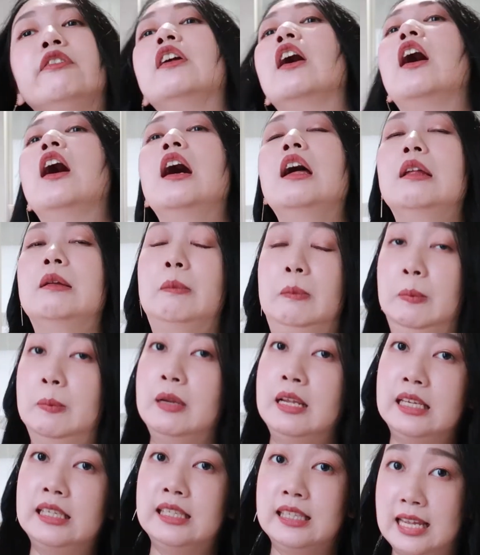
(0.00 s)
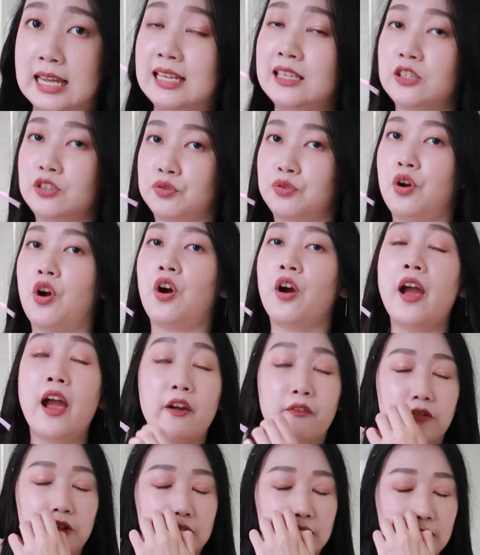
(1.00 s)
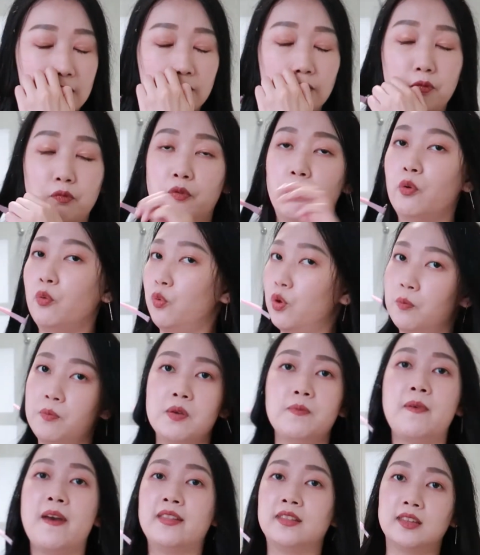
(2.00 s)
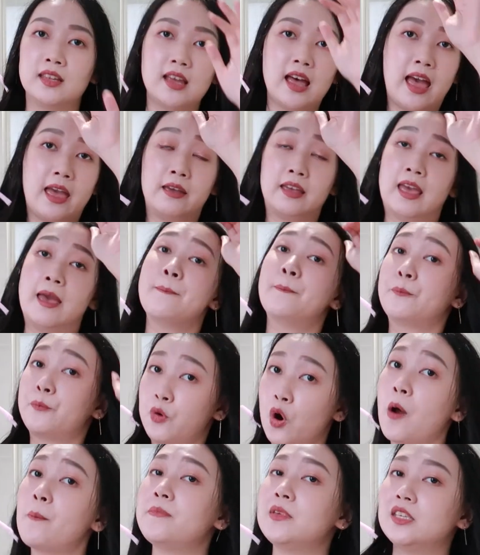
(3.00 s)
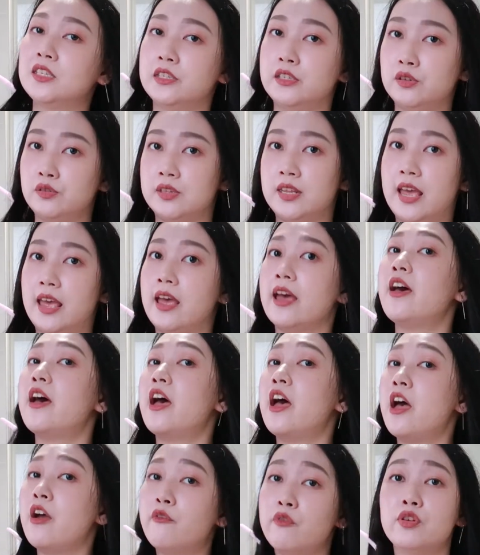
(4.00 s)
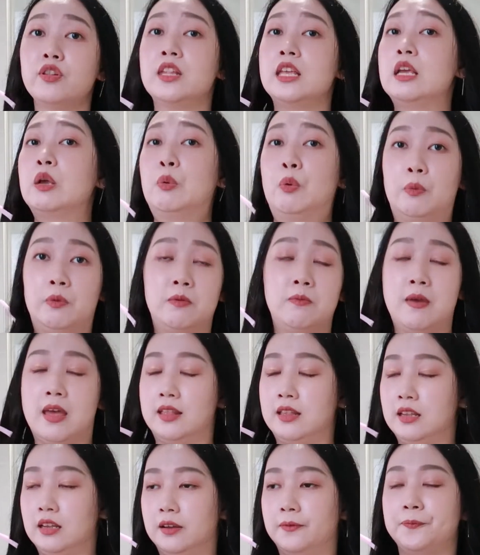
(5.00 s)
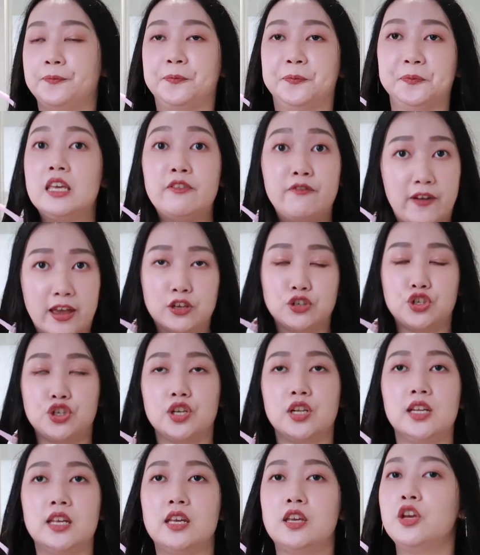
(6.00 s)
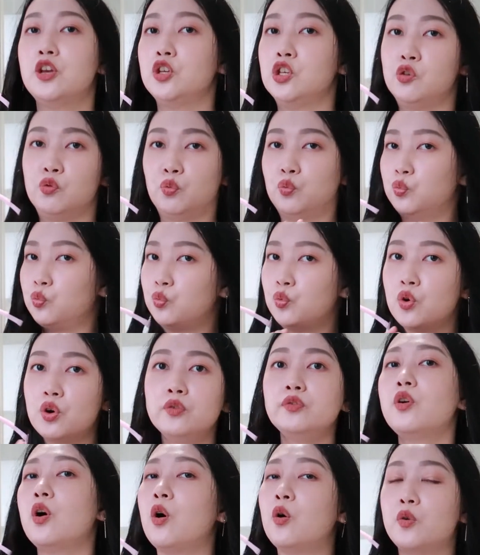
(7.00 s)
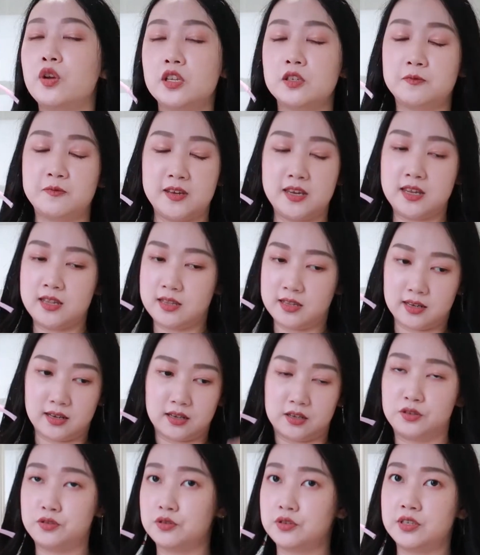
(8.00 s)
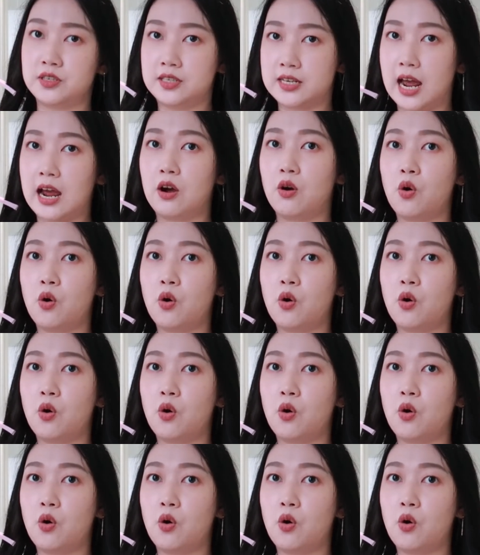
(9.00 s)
not, please stay strong. Everything will be better. I can promise you that everything will be better. Eventually, you won't always be in the the dark